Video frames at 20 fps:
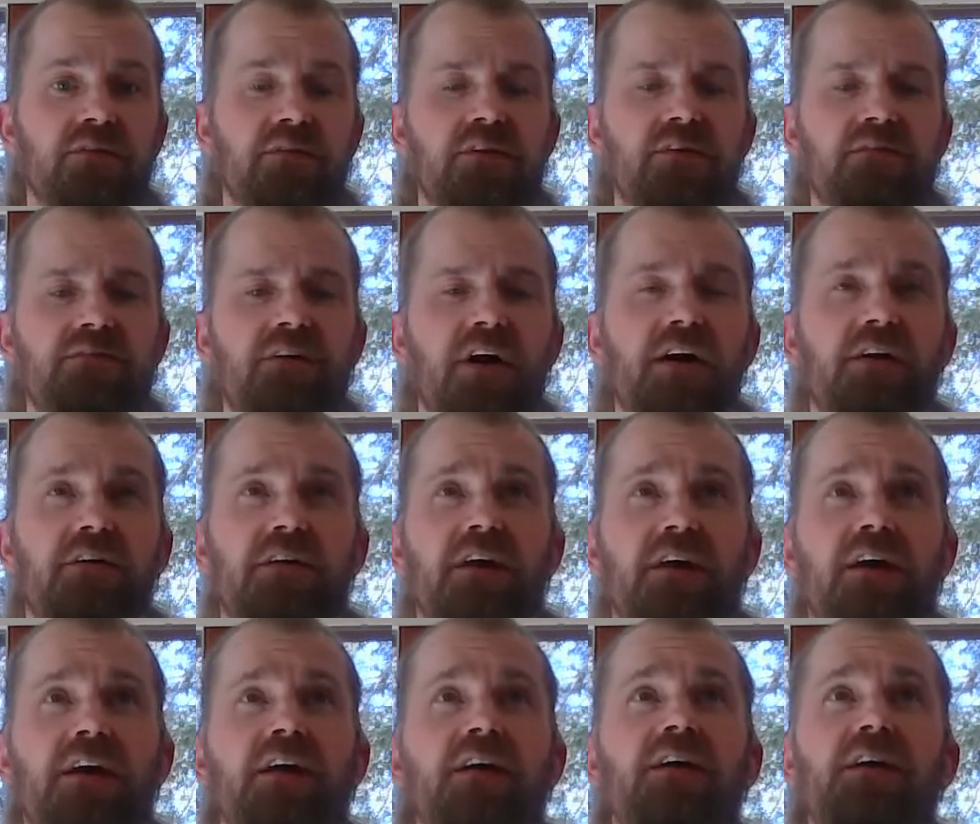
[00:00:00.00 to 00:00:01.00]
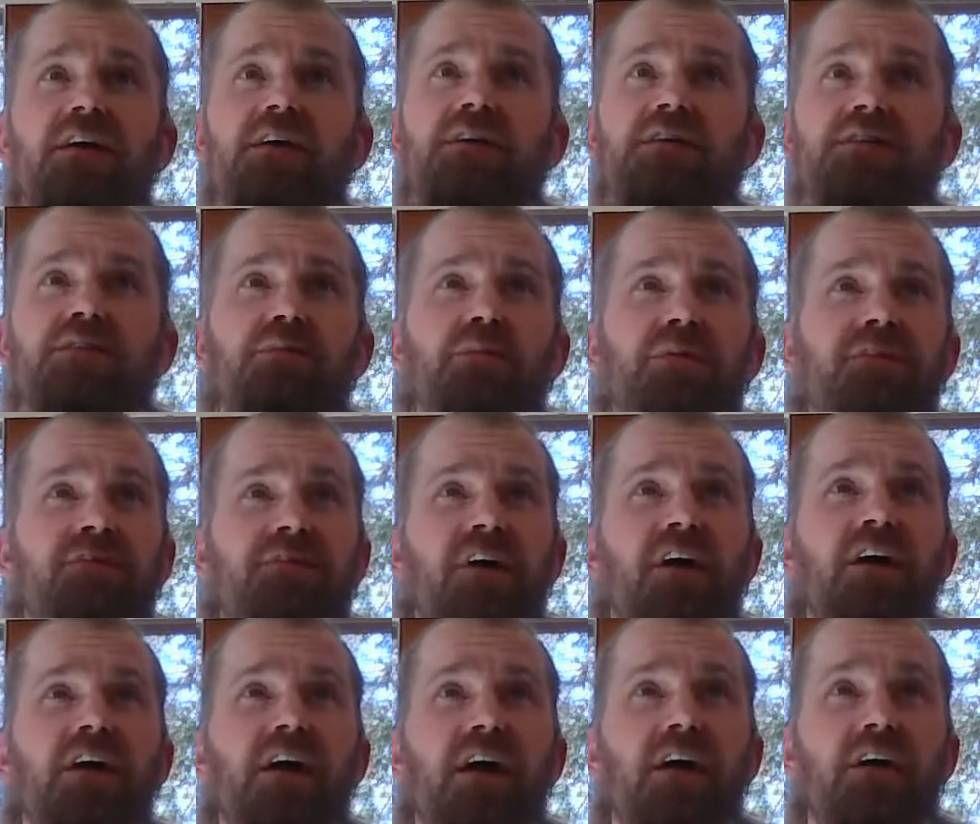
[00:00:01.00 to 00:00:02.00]
your final day. So be
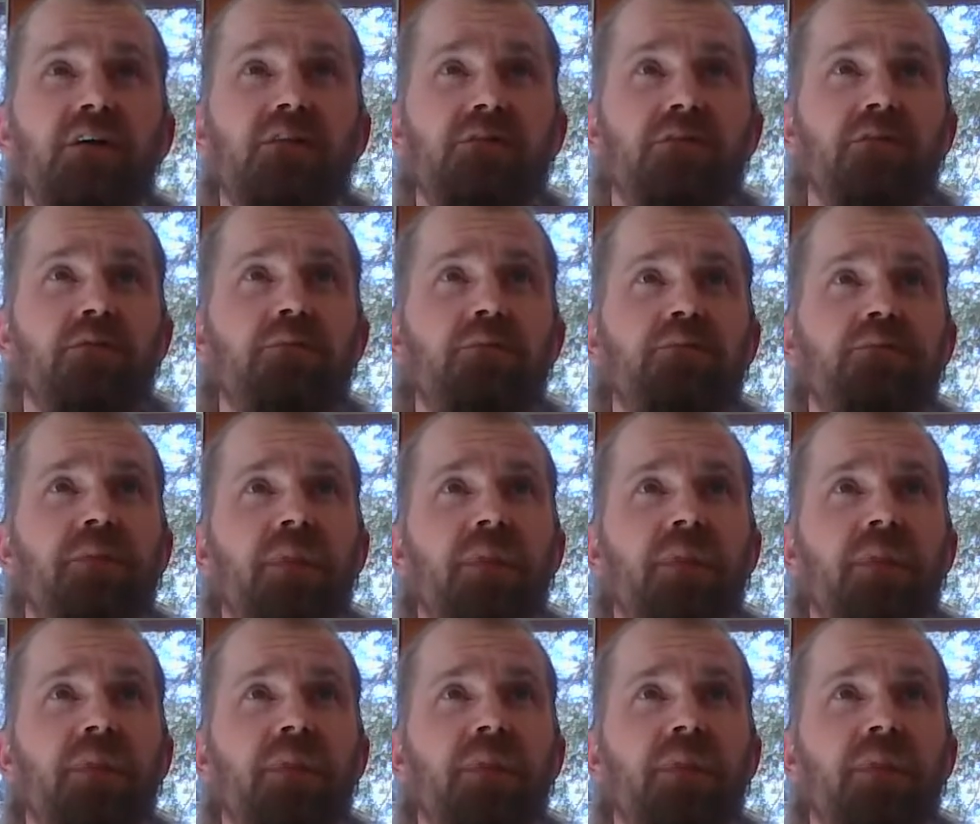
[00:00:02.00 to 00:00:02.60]
very careful.